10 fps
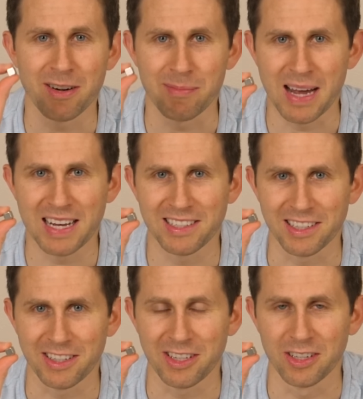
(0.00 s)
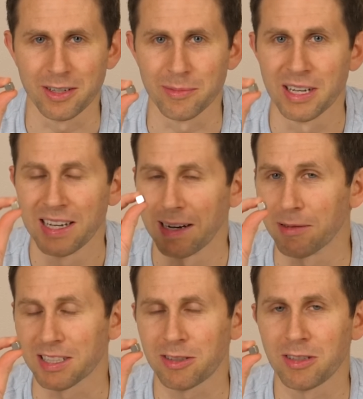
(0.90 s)
a magic cube, and
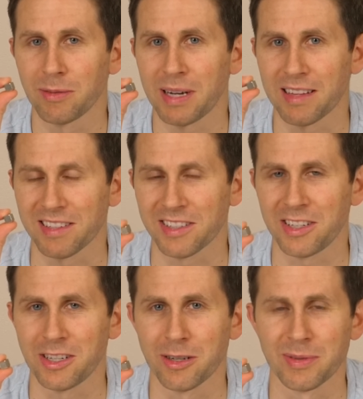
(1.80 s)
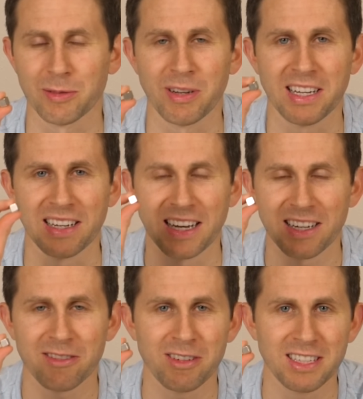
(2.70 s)
what's cool about this cube is we can
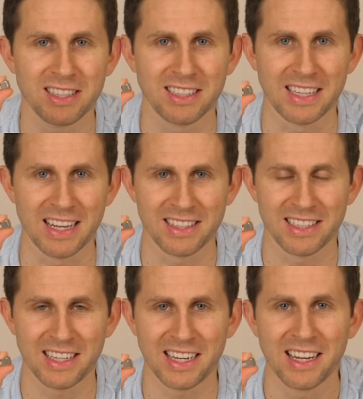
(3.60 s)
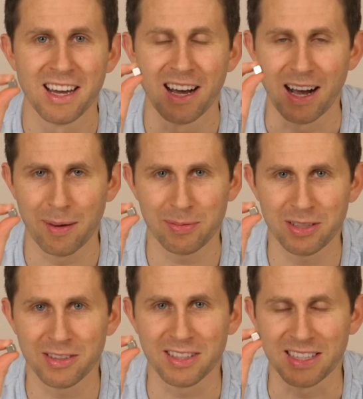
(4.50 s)
increase the density up
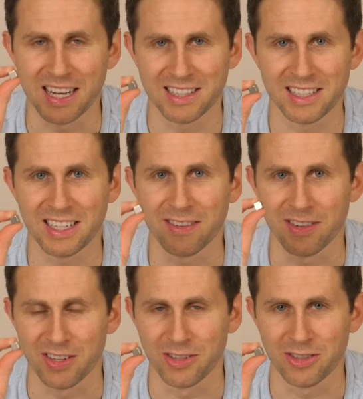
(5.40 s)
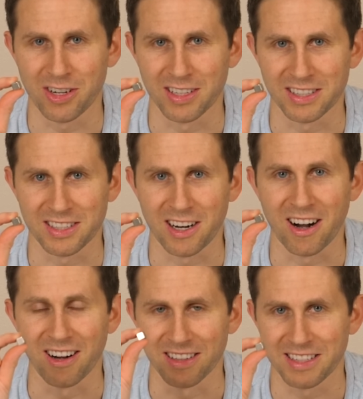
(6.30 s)
to the density of a neutron
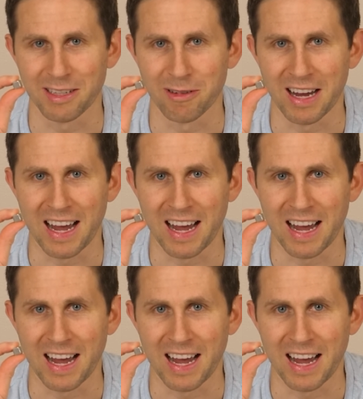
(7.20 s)
star and see what